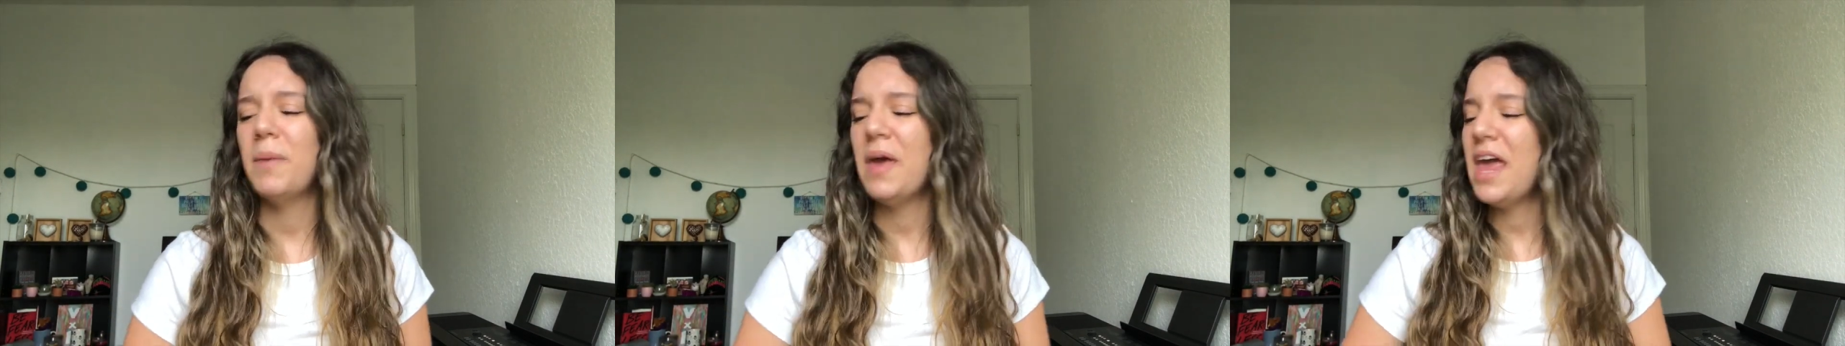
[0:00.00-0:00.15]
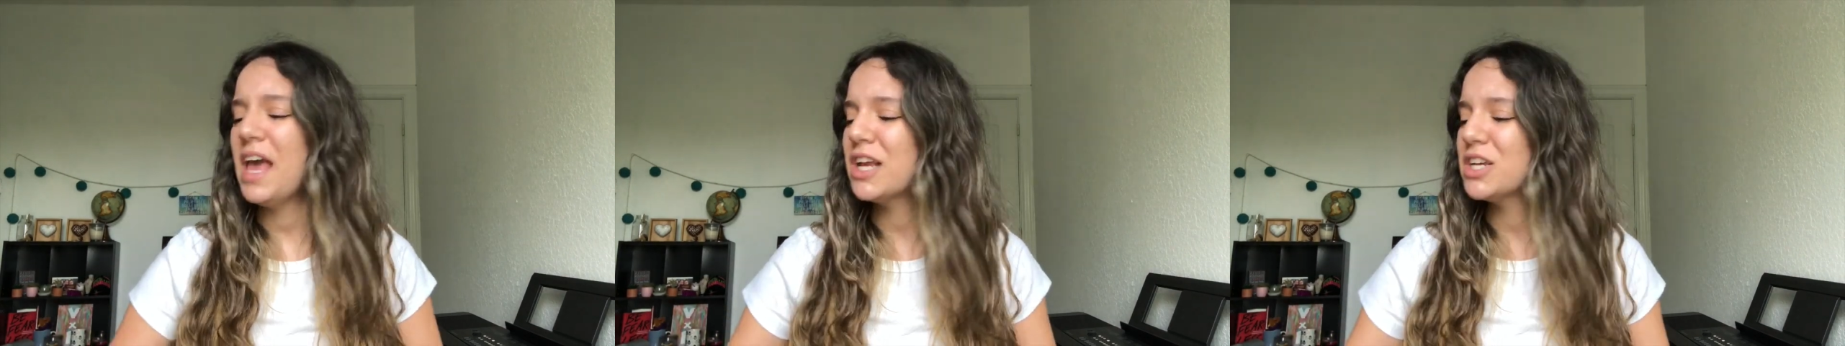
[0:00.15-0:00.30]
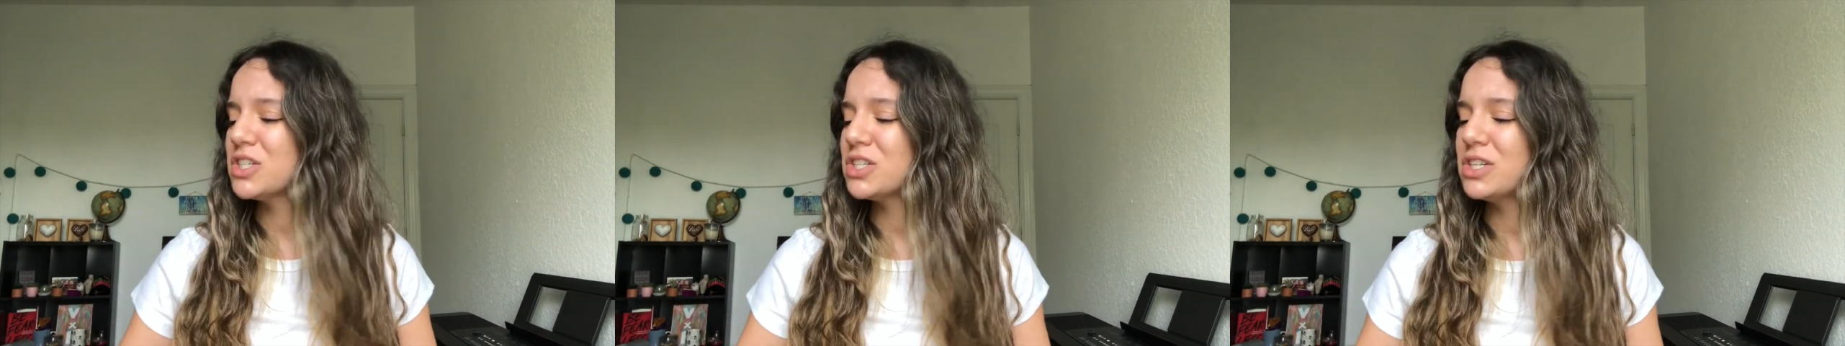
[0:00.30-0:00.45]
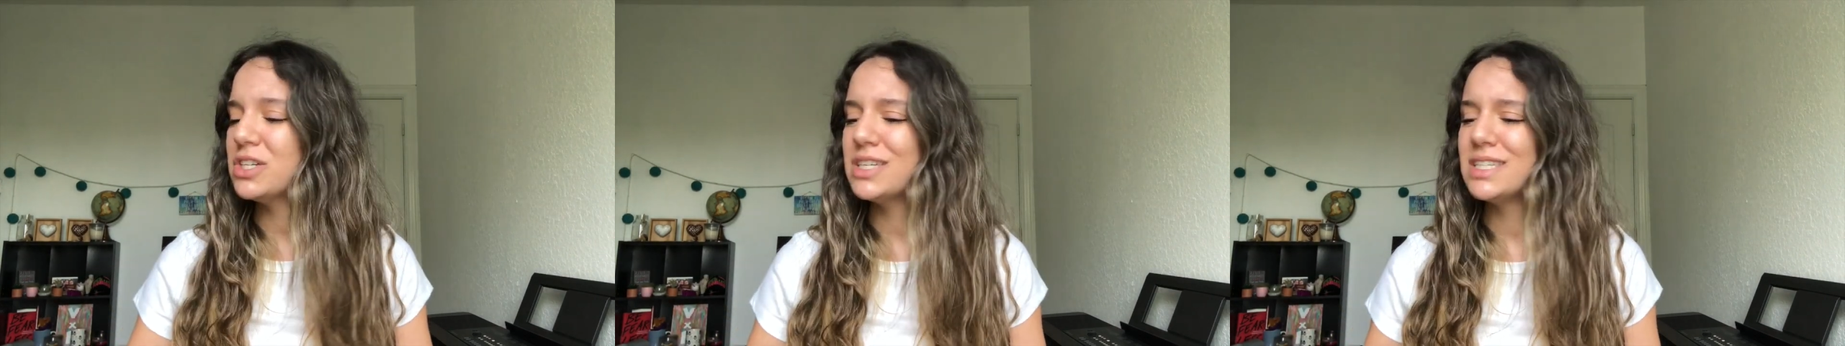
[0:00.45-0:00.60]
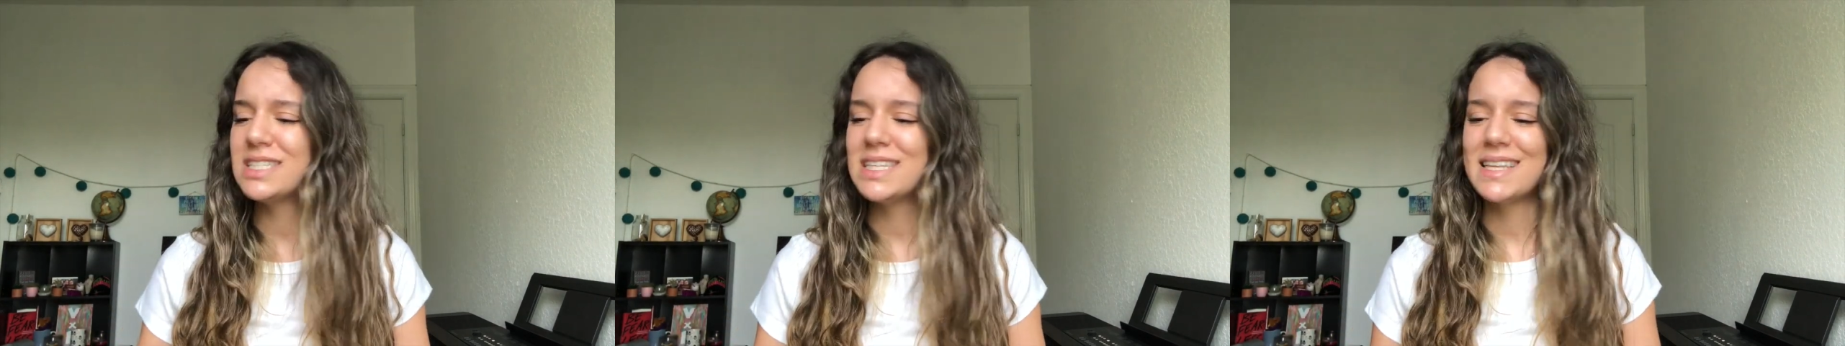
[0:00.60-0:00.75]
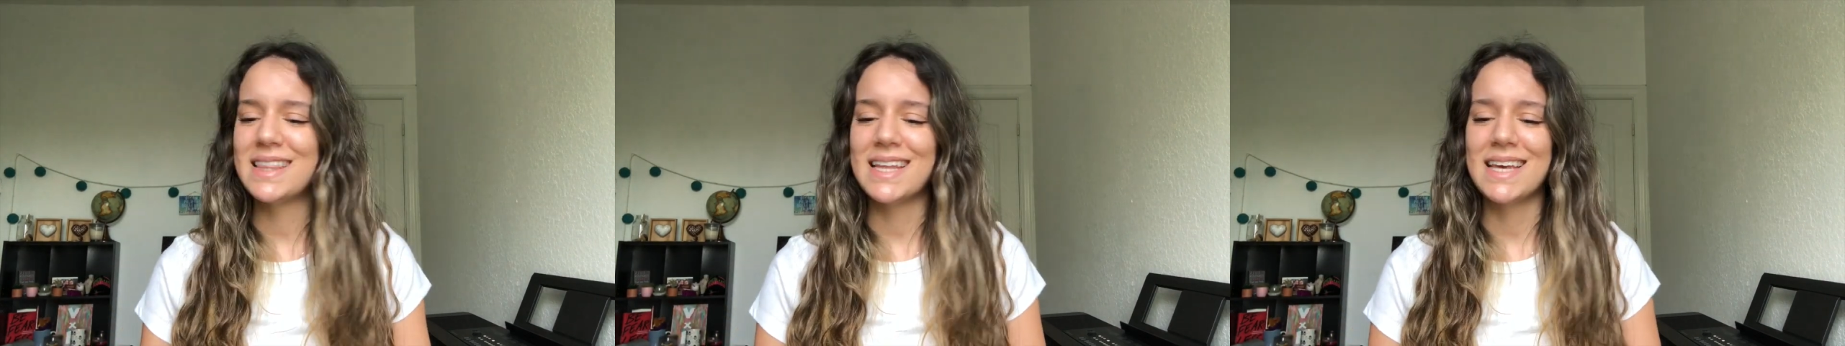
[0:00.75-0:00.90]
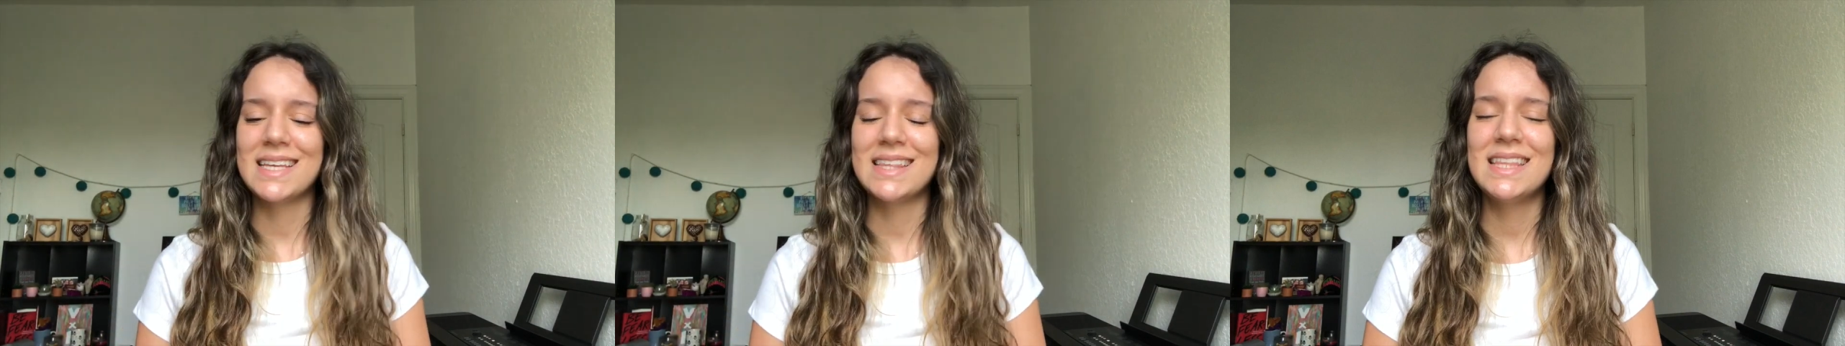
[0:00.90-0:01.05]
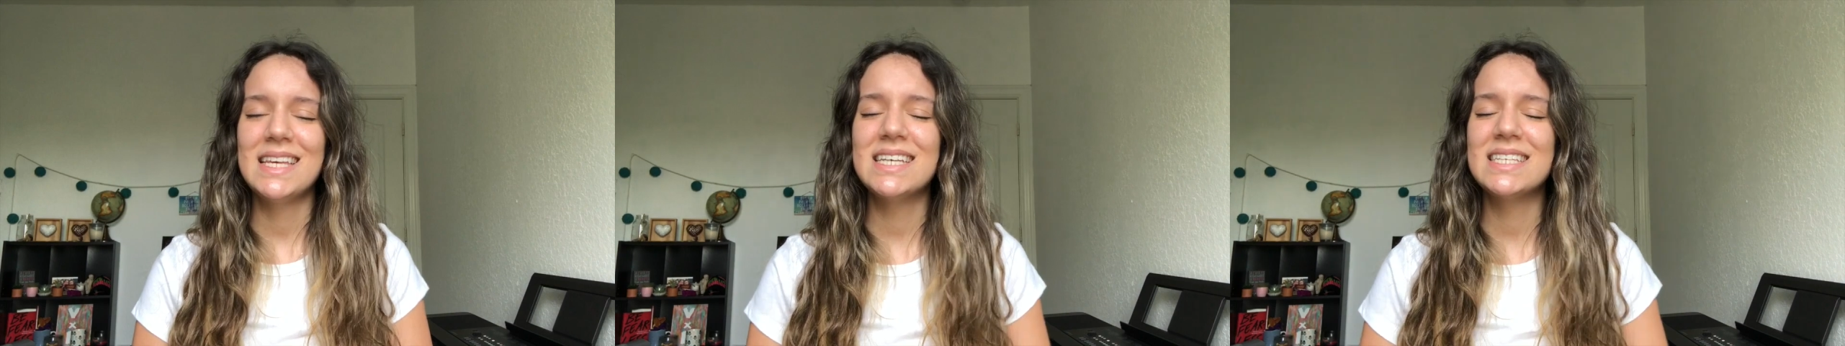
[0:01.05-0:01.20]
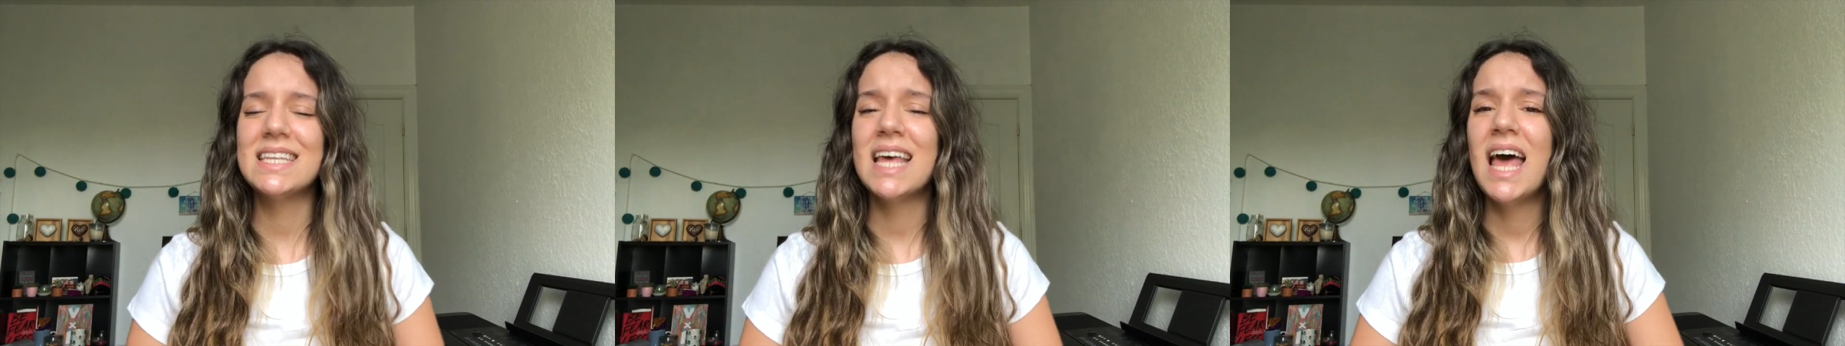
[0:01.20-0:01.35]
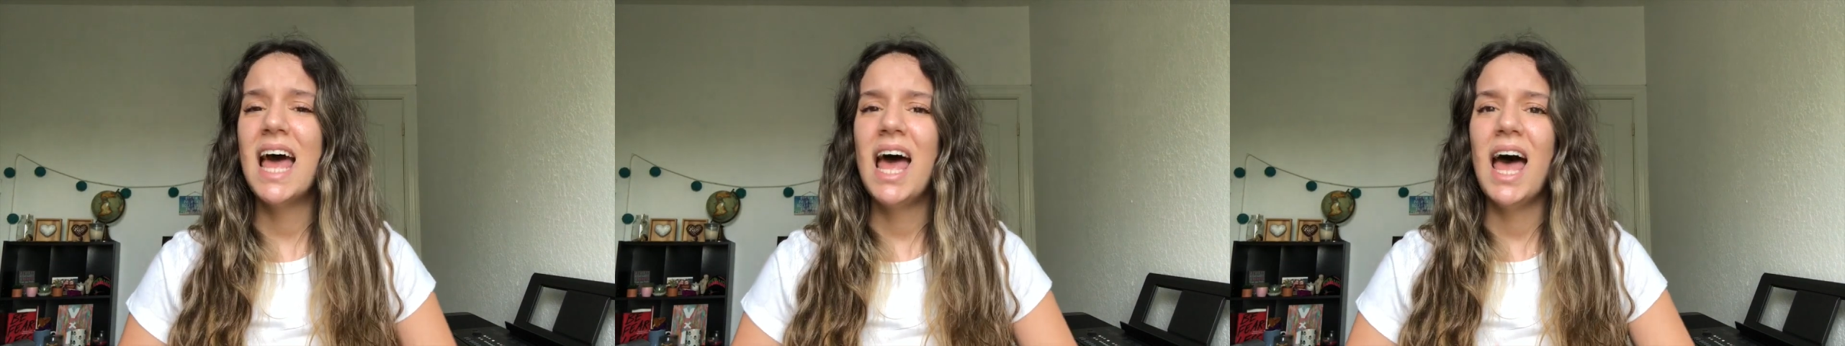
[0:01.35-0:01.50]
pictures and like this